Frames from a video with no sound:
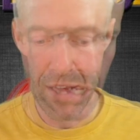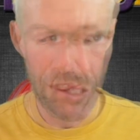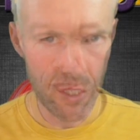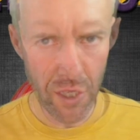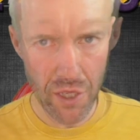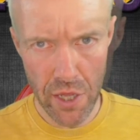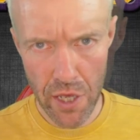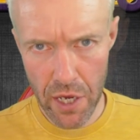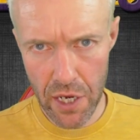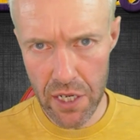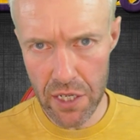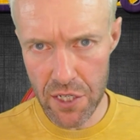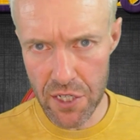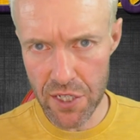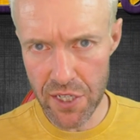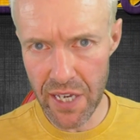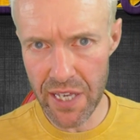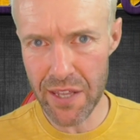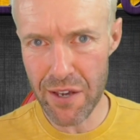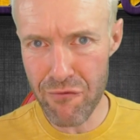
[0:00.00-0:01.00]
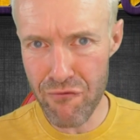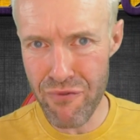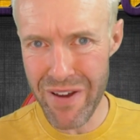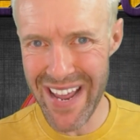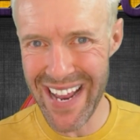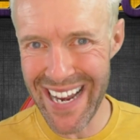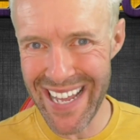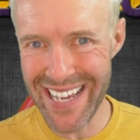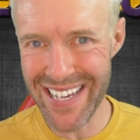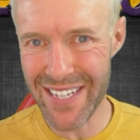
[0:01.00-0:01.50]
So that you can see there
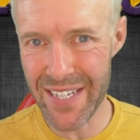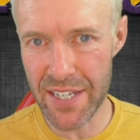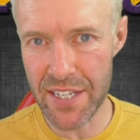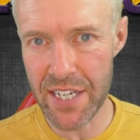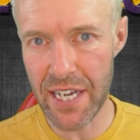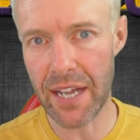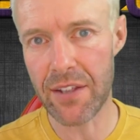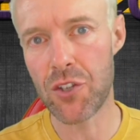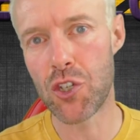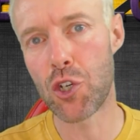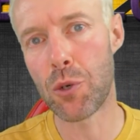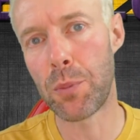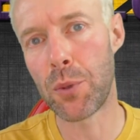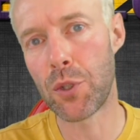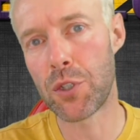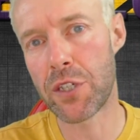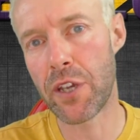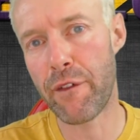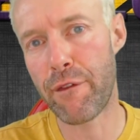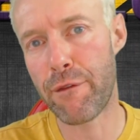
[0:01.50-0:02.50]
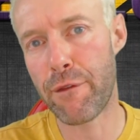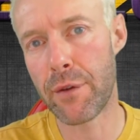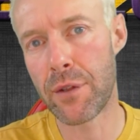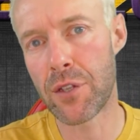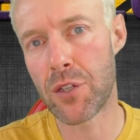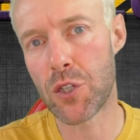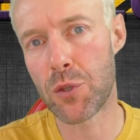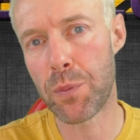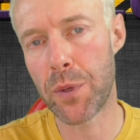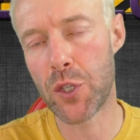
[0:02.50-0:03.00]
really is a tangible
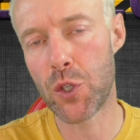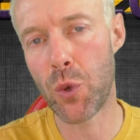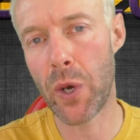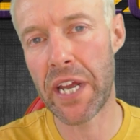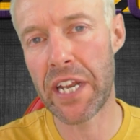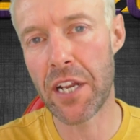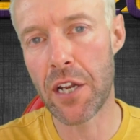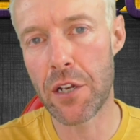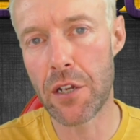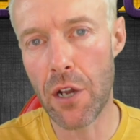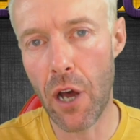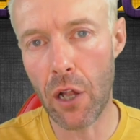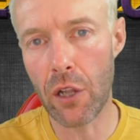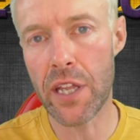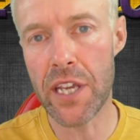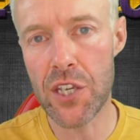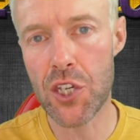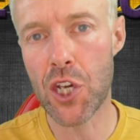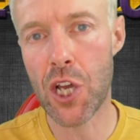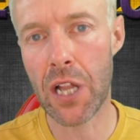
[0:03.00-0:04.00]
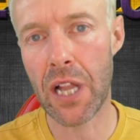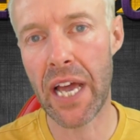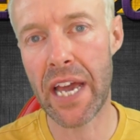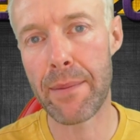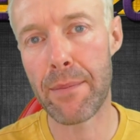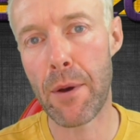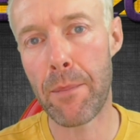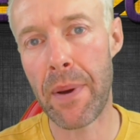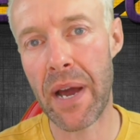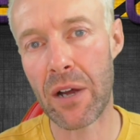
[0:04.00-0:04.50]
difference between a knowledge
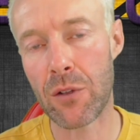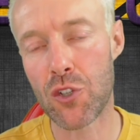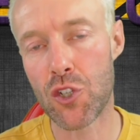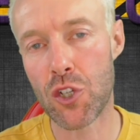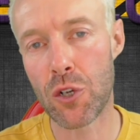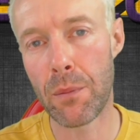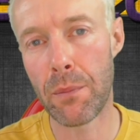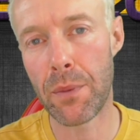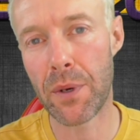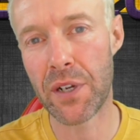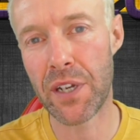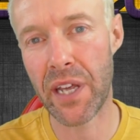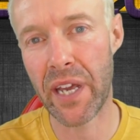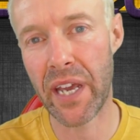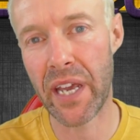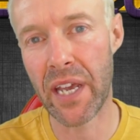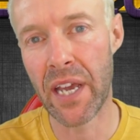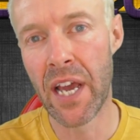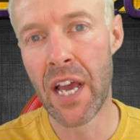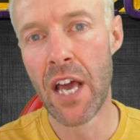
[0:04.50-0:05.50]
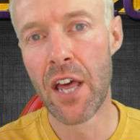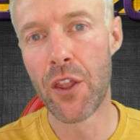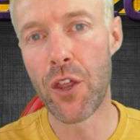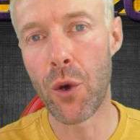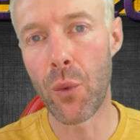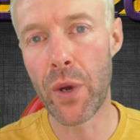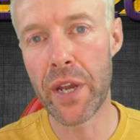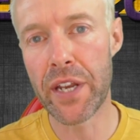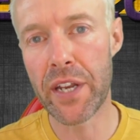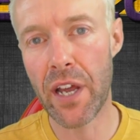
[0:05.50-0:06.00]
claim about somebody
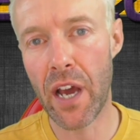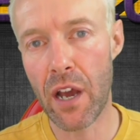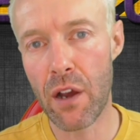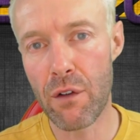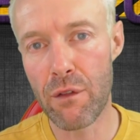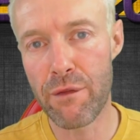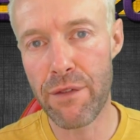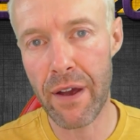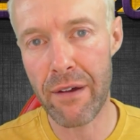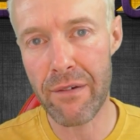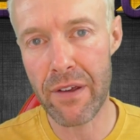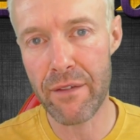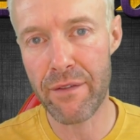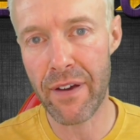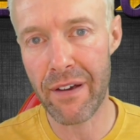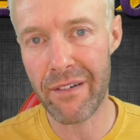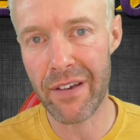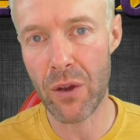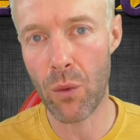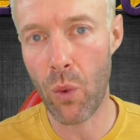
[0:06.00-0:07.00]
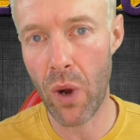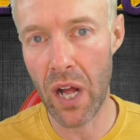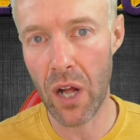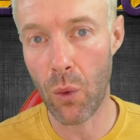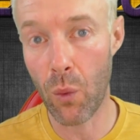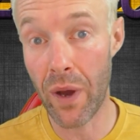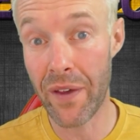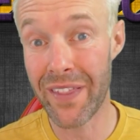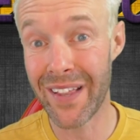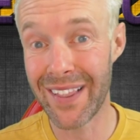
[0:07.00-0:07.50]
that we know very, very
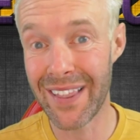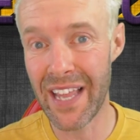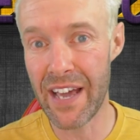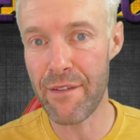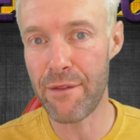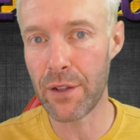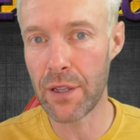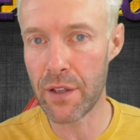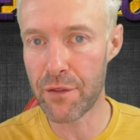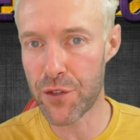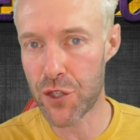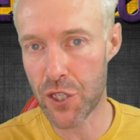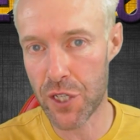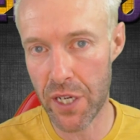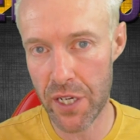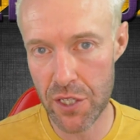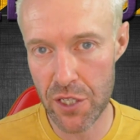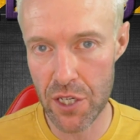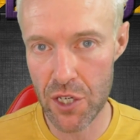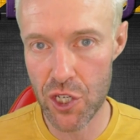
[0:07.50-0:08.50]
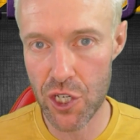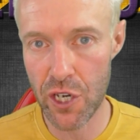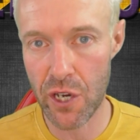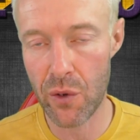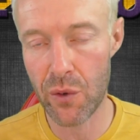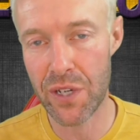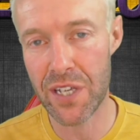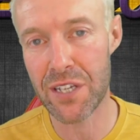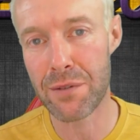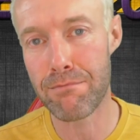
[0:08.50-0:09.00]
well, where the level of
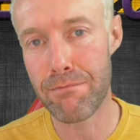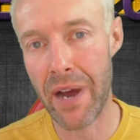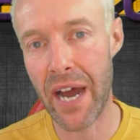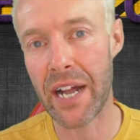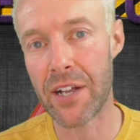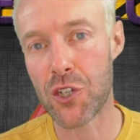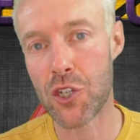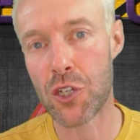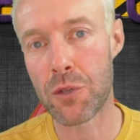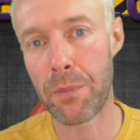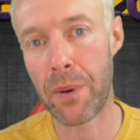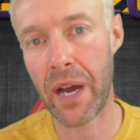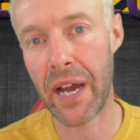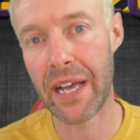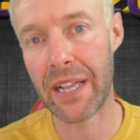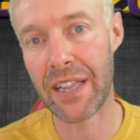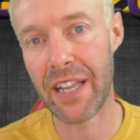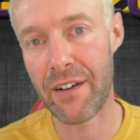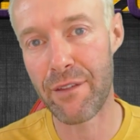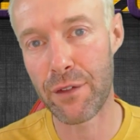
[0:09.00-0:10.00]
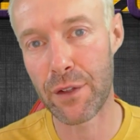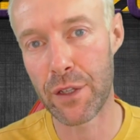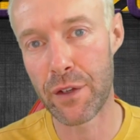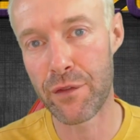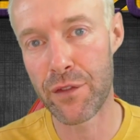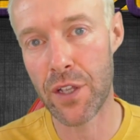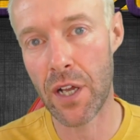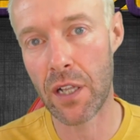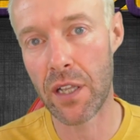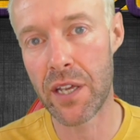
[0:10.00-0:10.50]
certitude is matched by a level
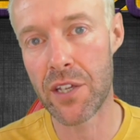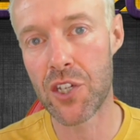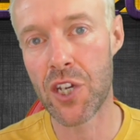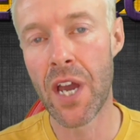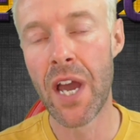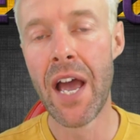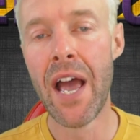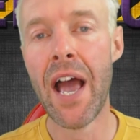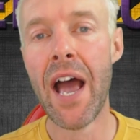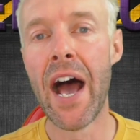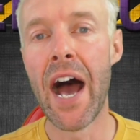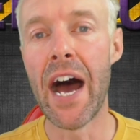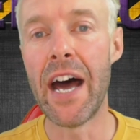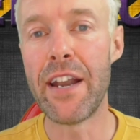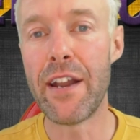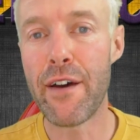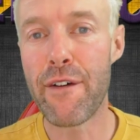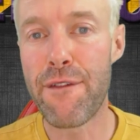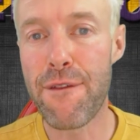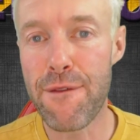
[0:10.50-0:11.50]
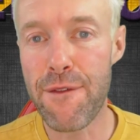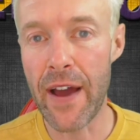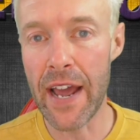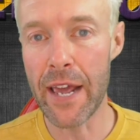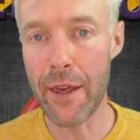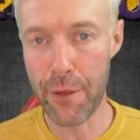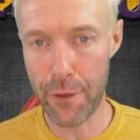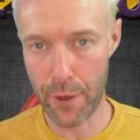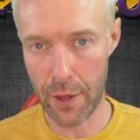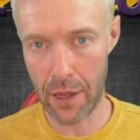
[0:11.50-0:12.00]
of knowledge, and a
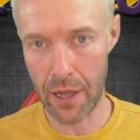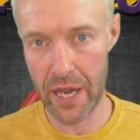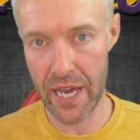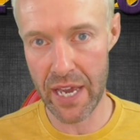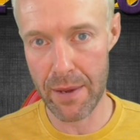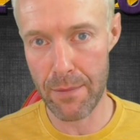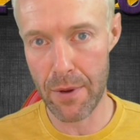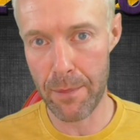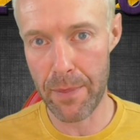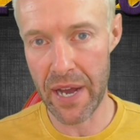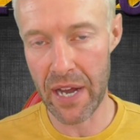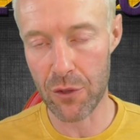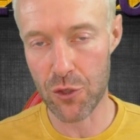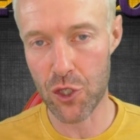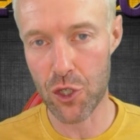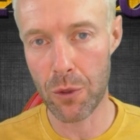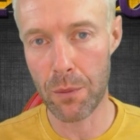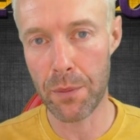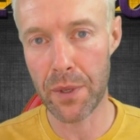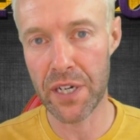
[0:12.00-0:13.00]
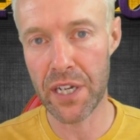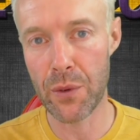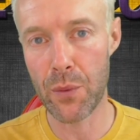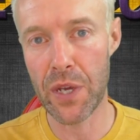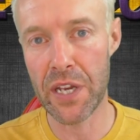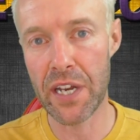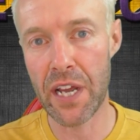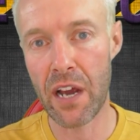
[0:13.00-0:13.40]
faith claim about somebody we